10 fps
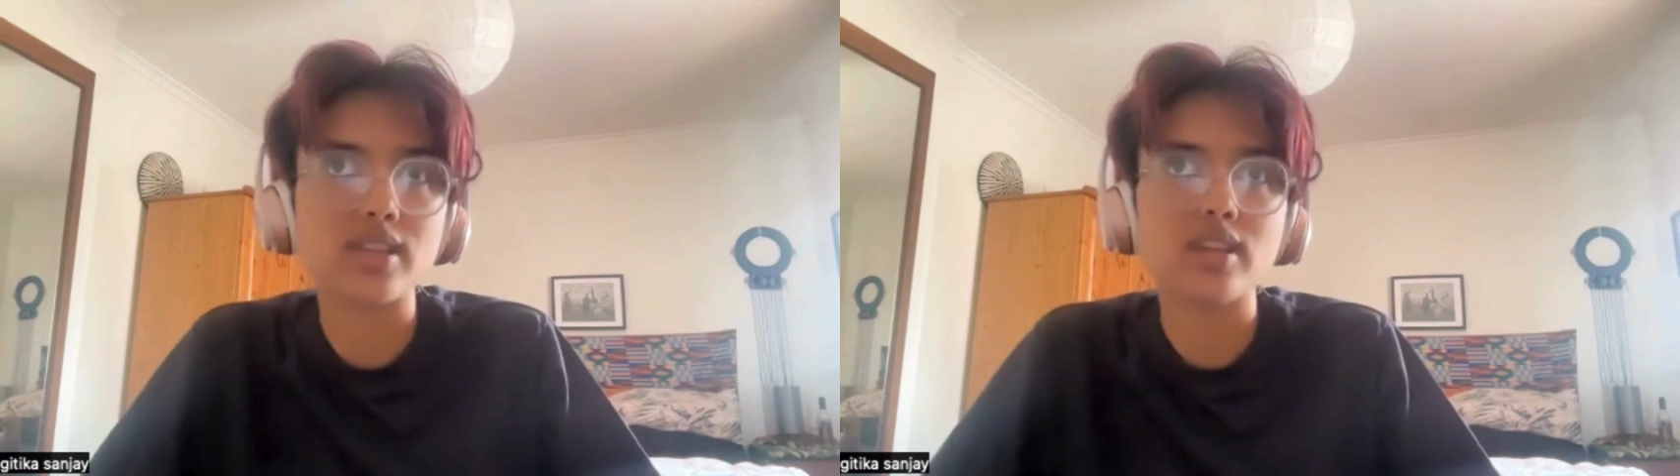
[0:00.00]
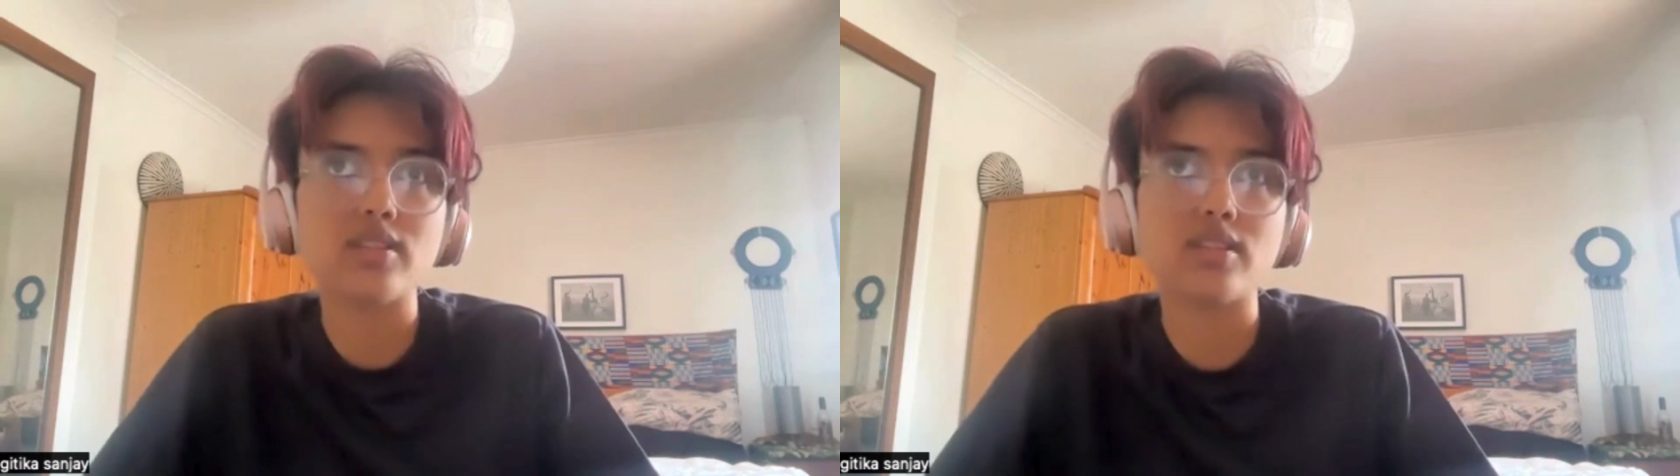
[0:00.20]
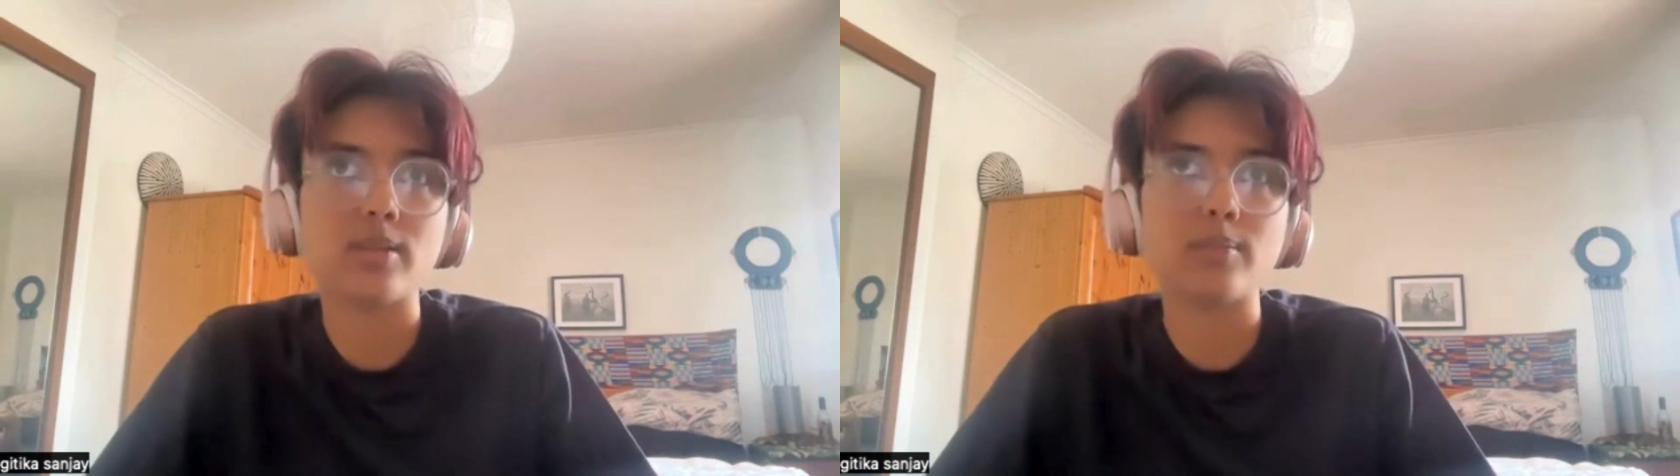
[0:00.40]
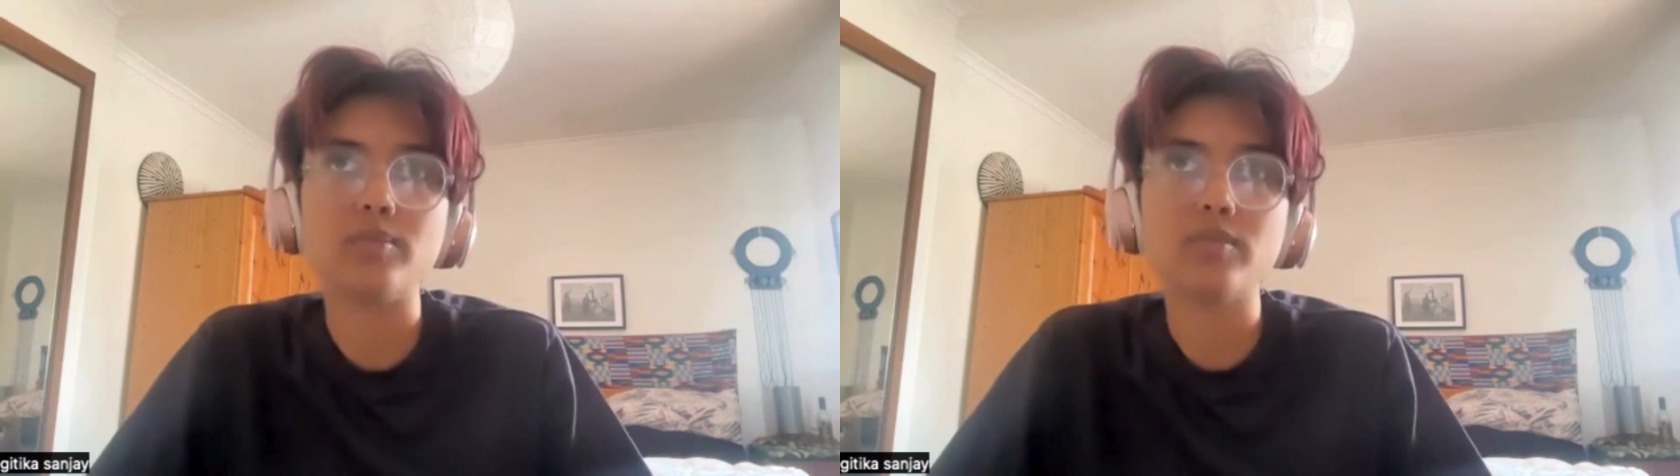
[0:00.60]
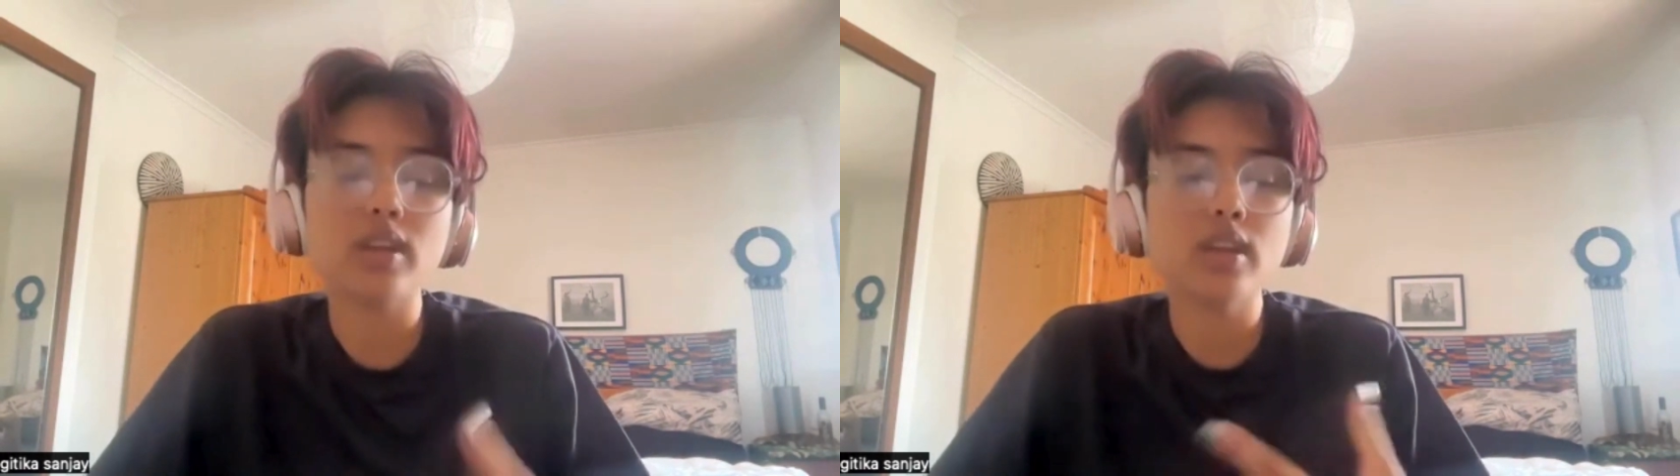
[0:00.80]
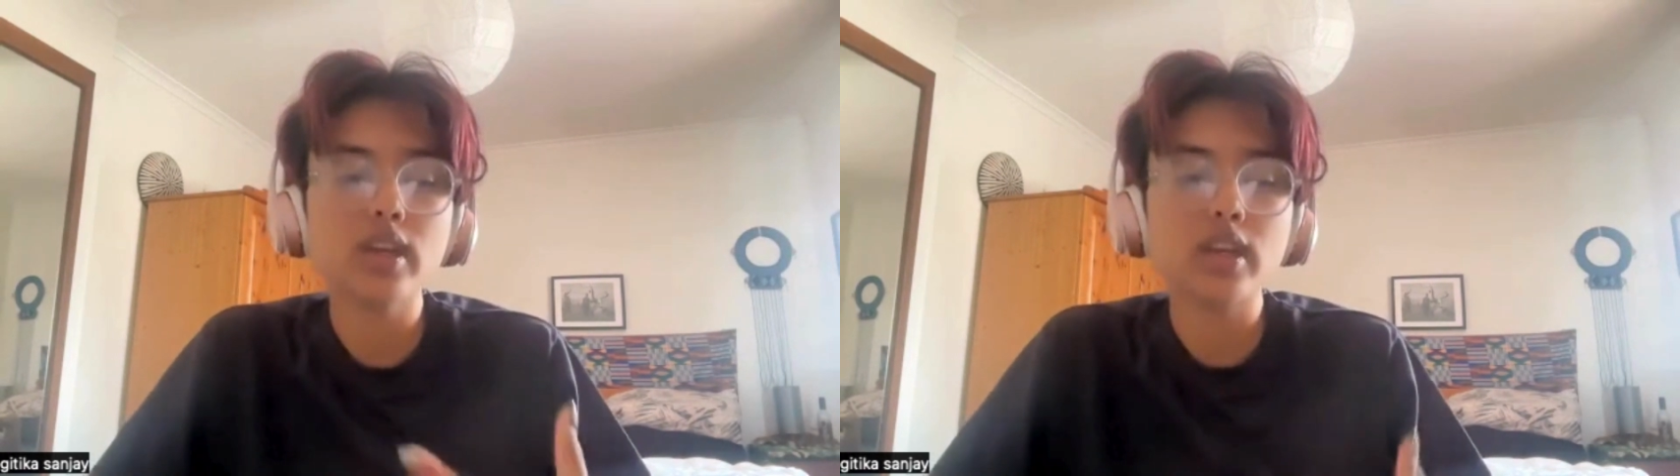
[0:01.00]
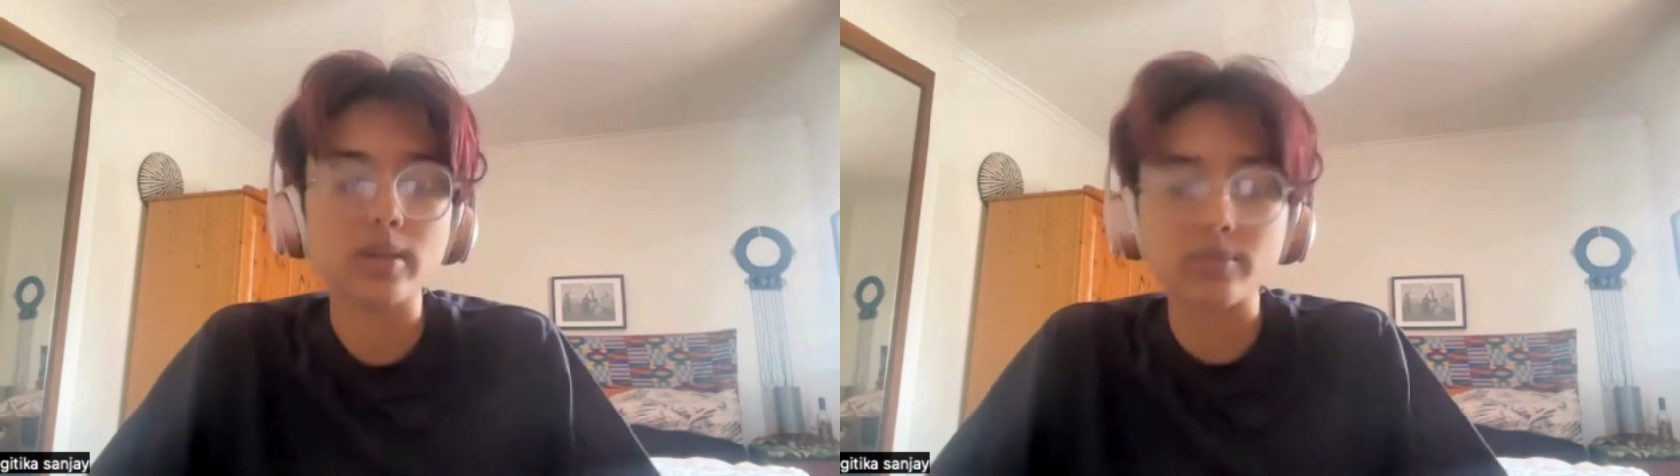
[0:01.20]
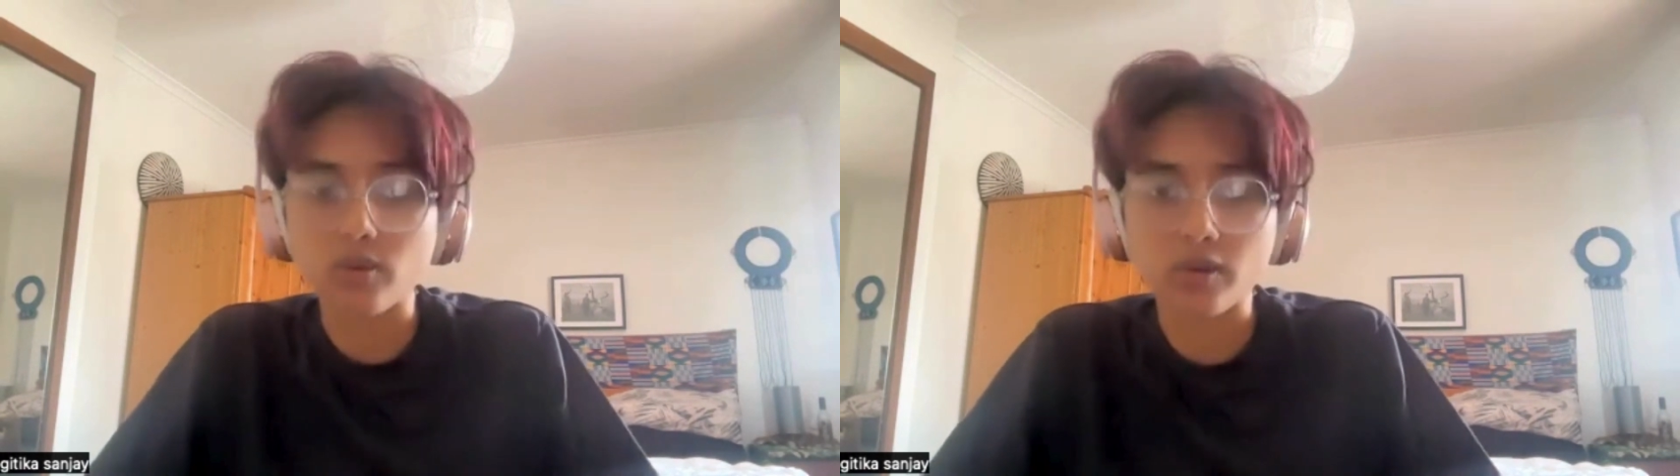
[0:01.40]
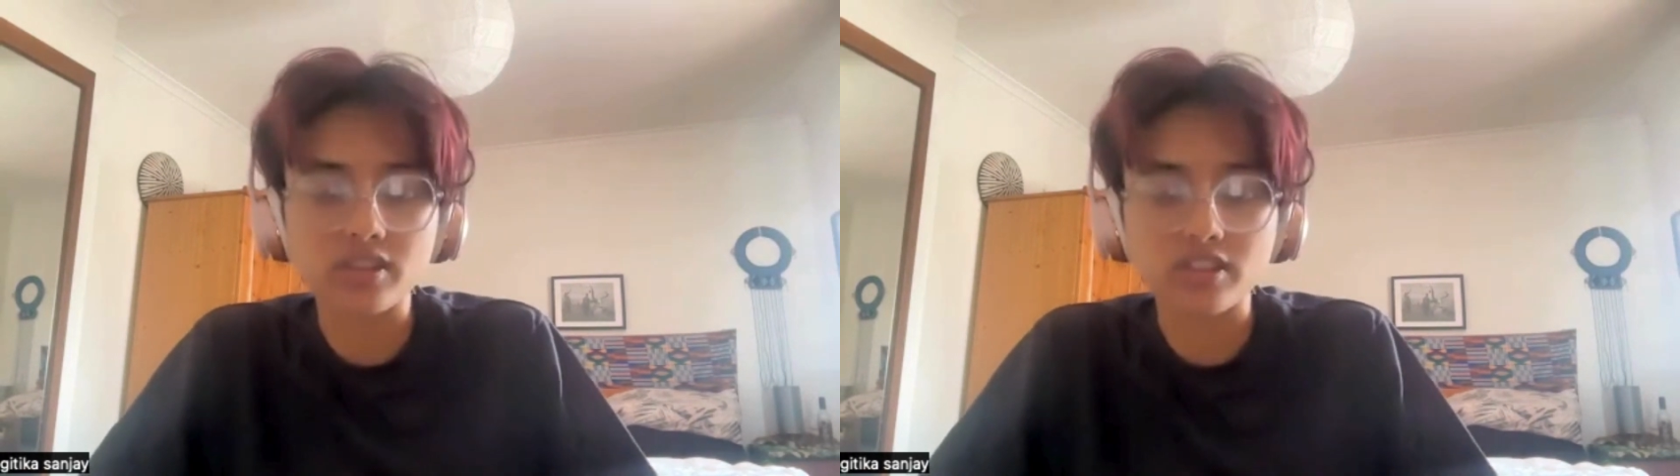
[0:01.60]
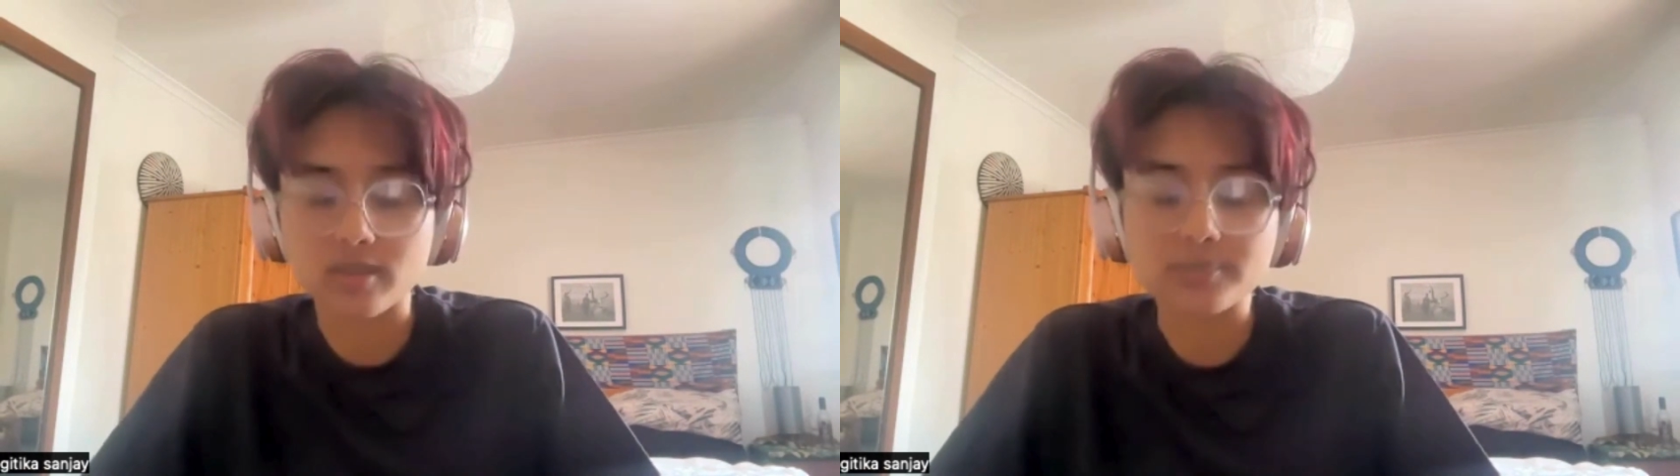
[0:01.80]
is Ian
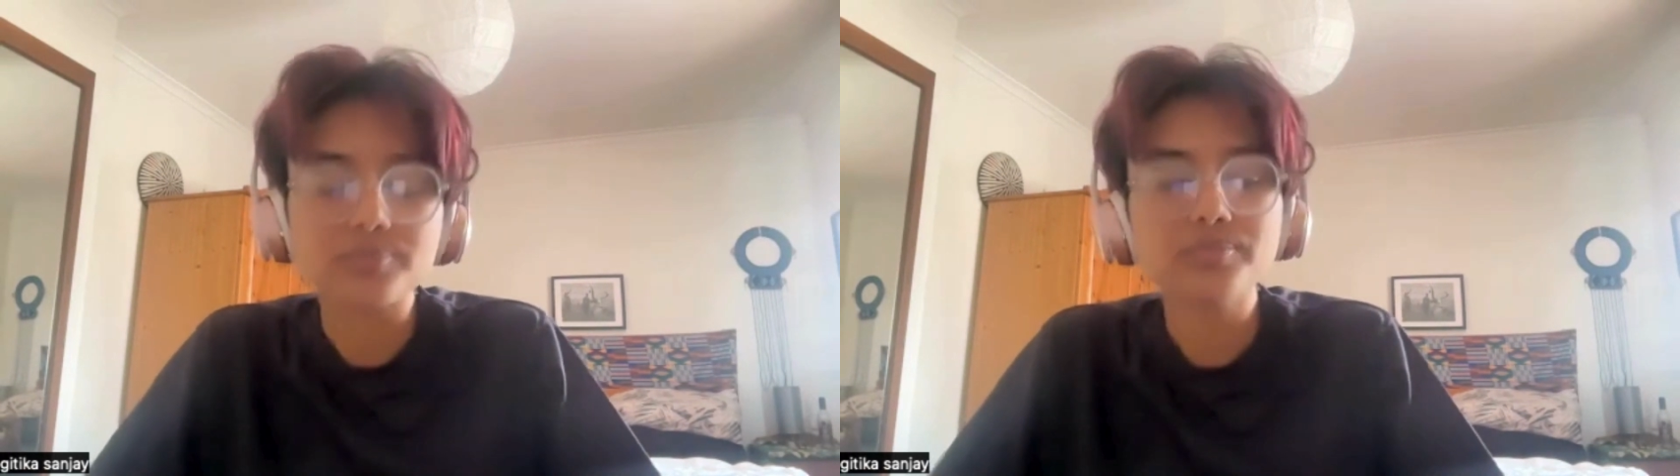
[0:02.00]
Forster,